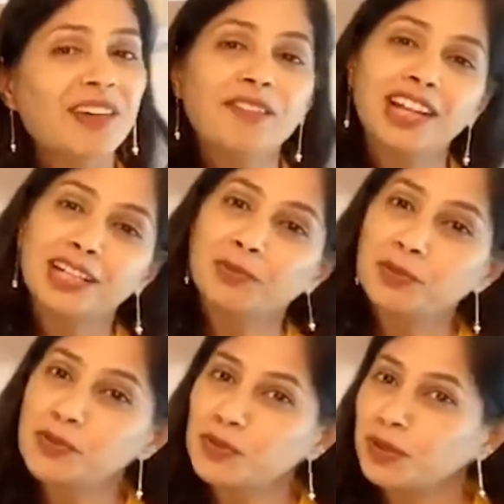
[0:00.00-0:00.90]
Welcome
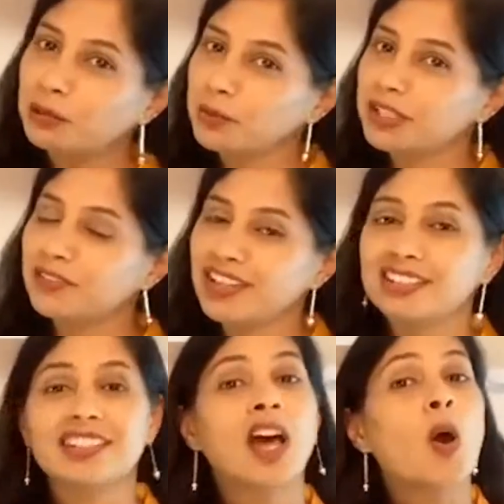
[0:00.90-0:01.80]
to Sona Motivates.